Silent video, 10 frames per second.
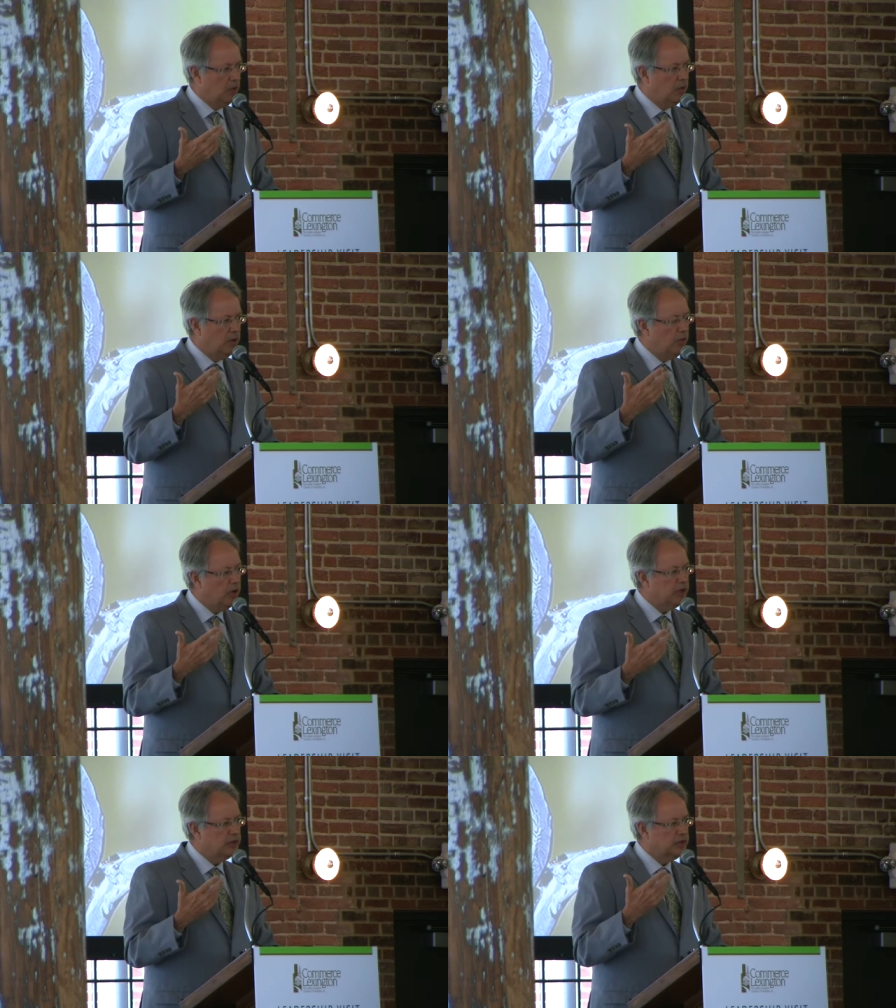We
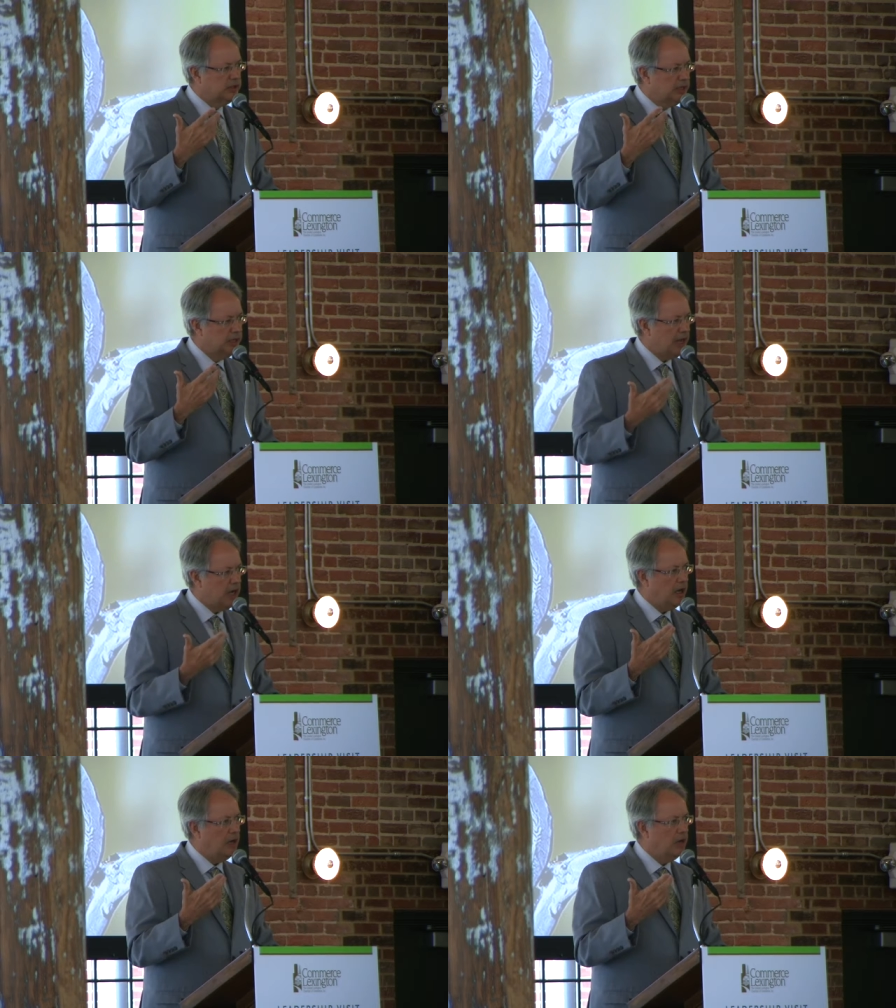want to
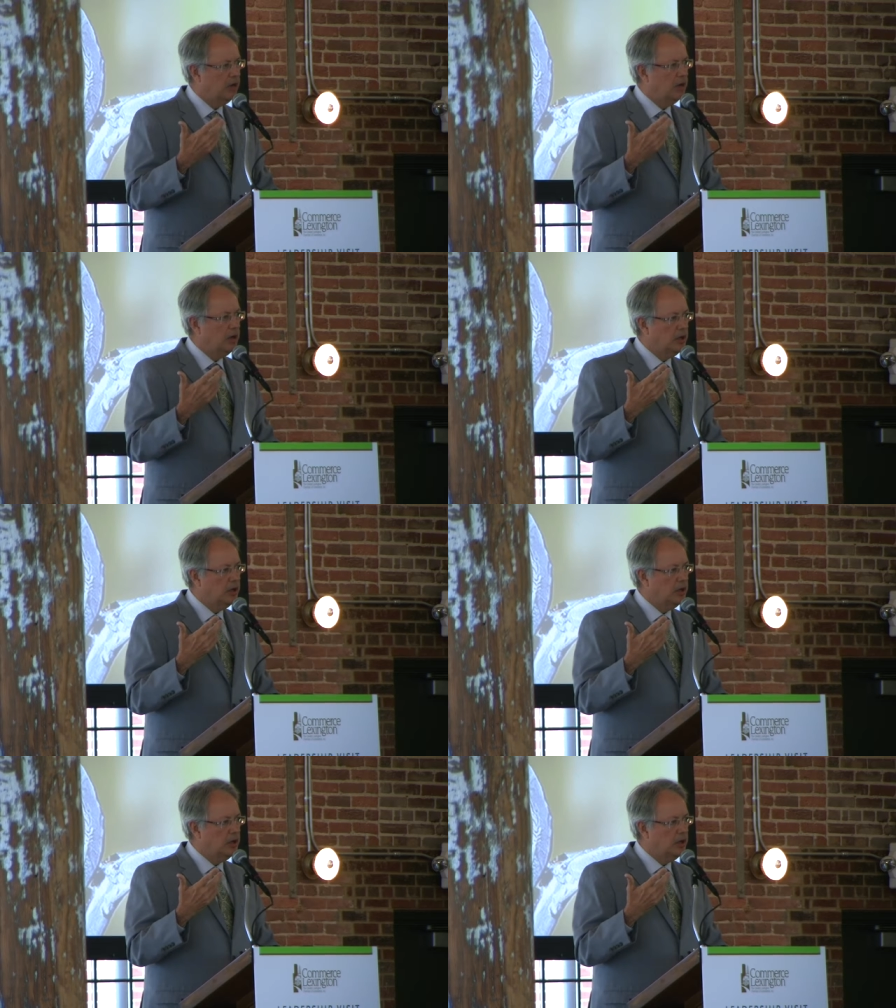now